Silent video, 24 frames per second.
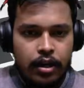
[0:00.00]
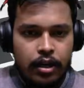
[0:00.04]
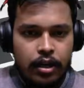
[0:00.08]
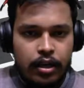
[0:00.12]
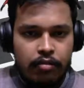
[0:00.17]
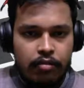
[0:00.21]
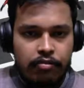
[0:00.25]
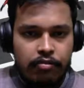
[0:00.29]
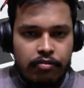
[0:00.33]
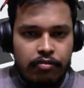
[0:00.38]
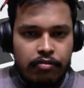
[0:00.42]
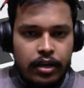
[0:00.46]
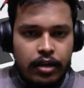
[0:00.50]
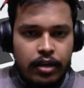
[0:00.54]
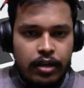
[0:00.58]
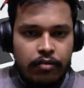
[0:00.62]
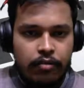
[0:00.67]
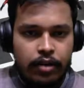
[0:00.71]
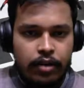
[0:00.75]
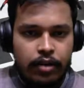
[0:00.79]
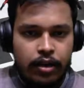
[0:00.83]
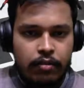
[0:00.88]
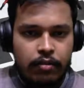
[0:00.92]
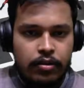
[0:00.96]
if
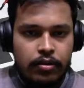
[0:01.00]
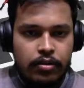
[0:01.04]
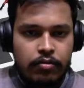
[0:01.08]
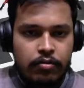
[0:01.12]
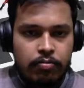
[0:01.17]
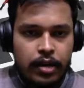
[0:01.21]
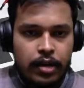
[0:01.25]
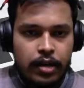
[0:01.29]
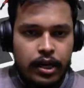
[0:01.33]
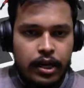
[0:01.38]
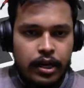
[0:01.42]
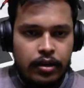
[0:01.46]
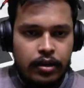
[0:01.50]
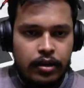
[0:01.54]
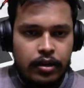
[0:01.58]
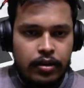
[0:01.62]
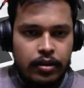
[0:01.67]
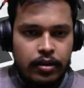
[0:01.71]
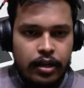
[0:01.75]
d5 is played,